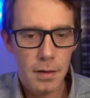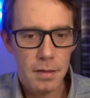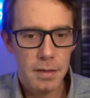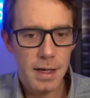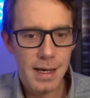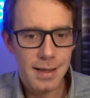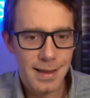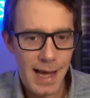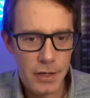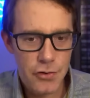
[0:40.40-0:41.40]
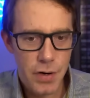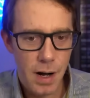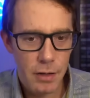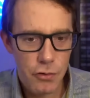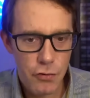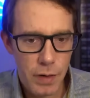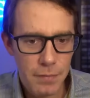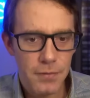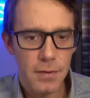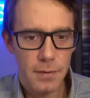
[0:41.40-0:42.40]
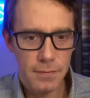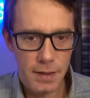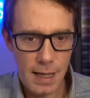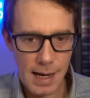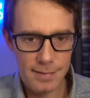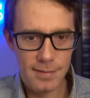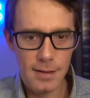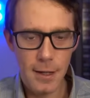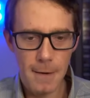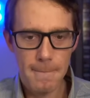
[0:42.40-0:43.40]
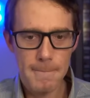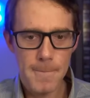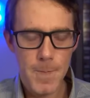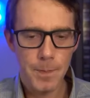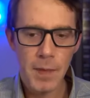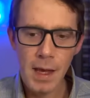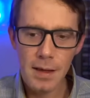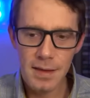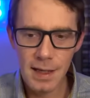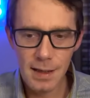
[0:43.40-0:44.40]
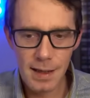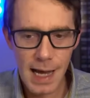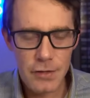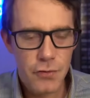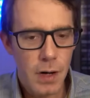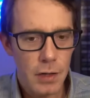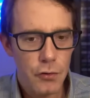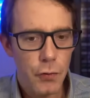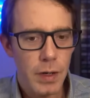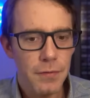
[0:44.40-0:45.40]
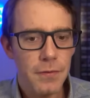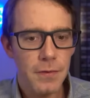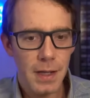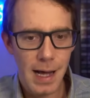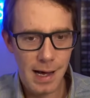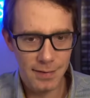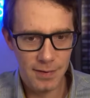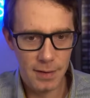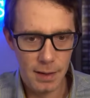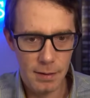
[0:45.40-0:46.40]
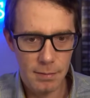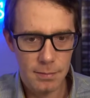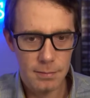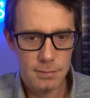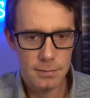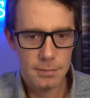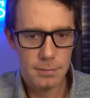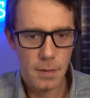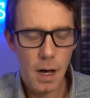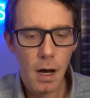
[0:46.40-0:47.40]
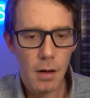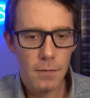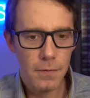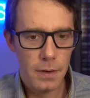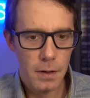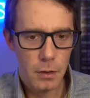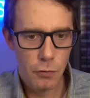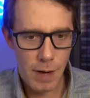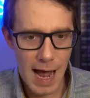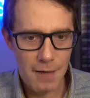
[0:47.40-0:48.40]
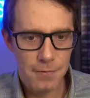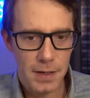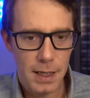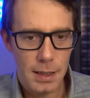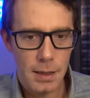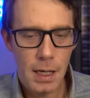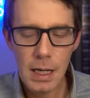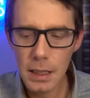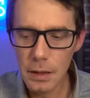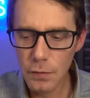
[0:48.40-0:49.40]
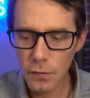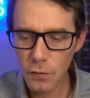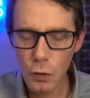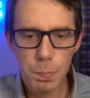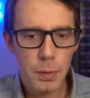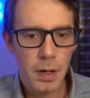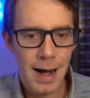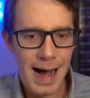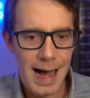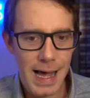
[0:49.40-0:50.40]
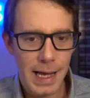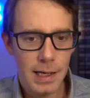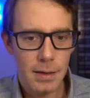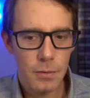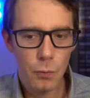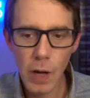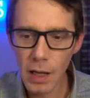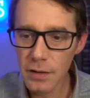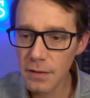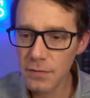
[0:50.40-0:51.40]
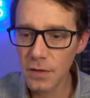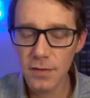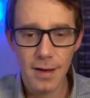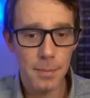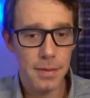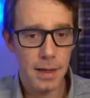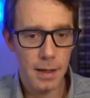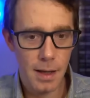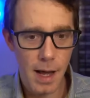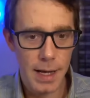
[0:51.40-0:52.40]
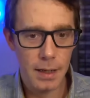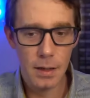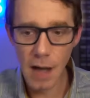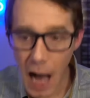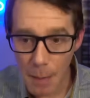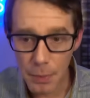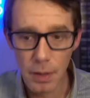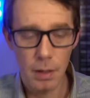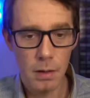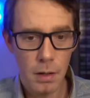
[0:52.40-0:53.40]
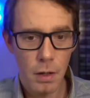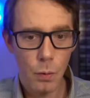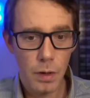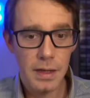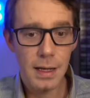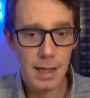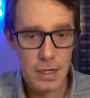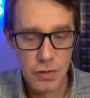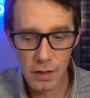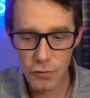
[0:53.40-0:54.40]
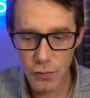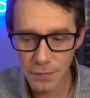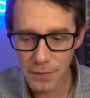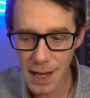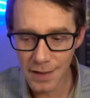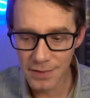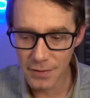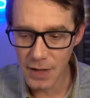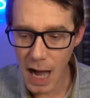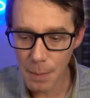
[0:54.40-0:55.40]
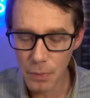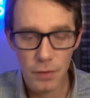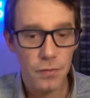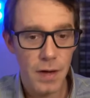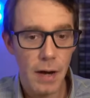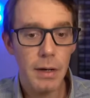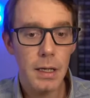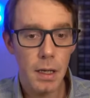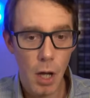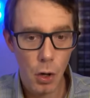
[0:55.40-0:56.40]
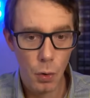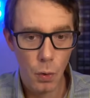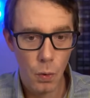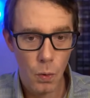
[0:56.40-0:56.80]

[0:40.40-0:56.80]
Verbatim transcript: The electron drift velocity. The electron drift velocity of graphene is super high relative to something like copper, where the electron drift velocity of copper is very low.